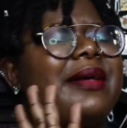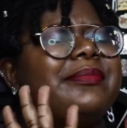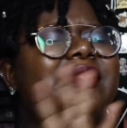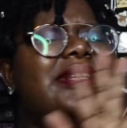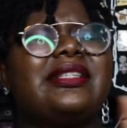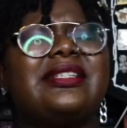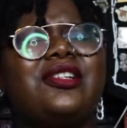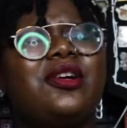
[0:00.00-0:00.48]
I'm
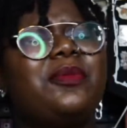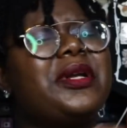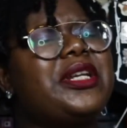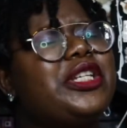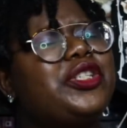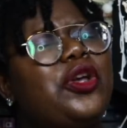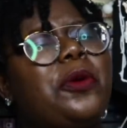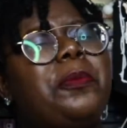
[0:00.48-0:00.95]
certain
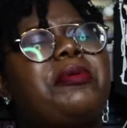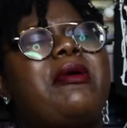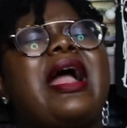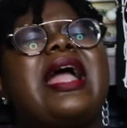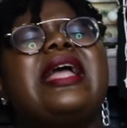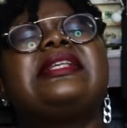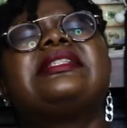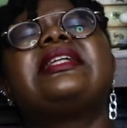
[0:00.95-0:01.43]
nobody
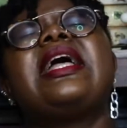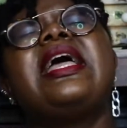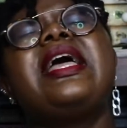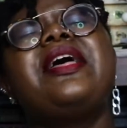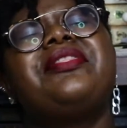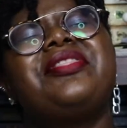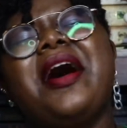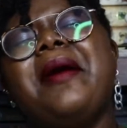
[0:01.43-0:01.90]
surprised.
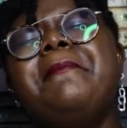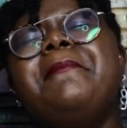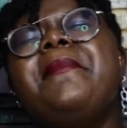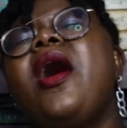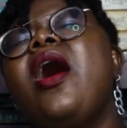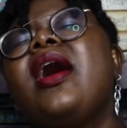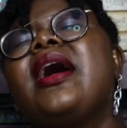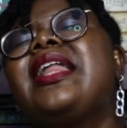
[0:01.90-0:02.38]
The
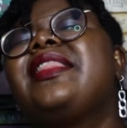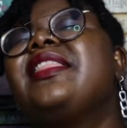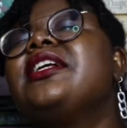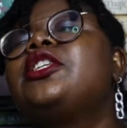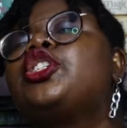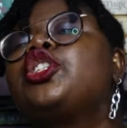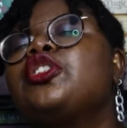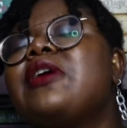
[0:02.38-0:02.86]
mug, the
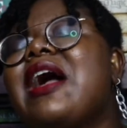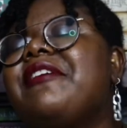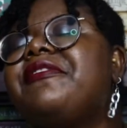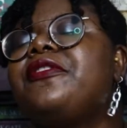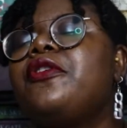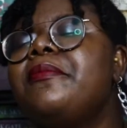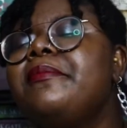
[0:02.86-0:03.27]
travel